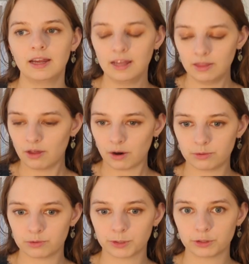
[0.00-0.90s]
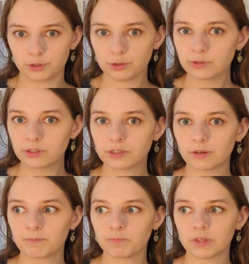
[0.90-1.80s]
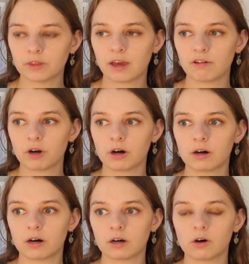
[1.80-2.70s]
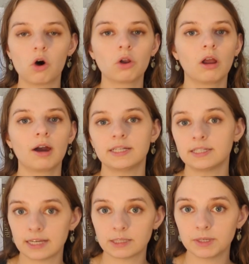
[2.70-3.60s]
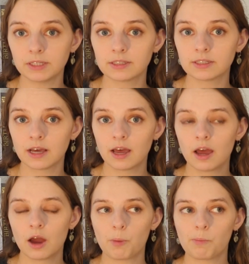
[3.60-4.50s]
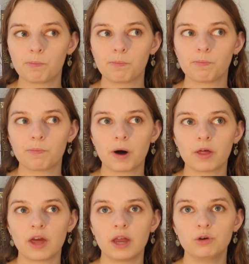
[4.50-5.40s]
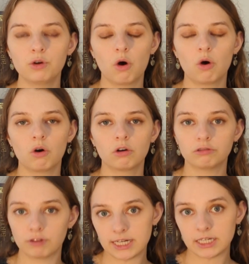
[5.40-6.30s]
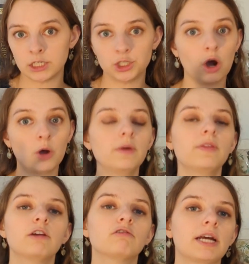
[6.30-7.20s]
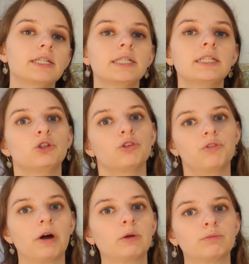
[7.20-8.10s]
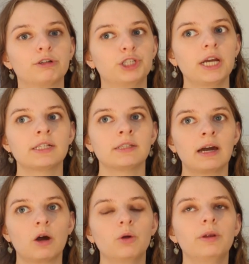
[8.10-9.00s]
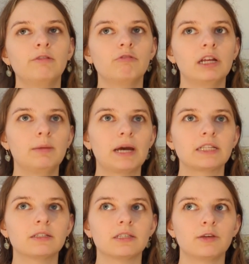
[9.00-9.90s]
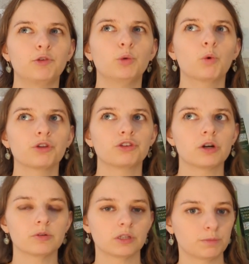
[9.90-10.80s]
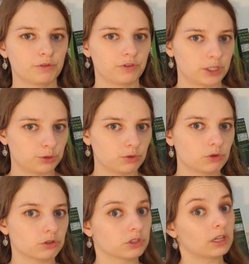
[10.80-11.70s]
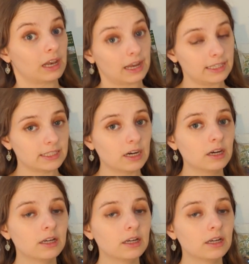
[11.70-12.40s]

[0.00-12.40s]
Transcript: In those modules, there are online assessments, but they're not graded. Your only thing graded is your final project, and that only really matters if you want to go onto the professional course later.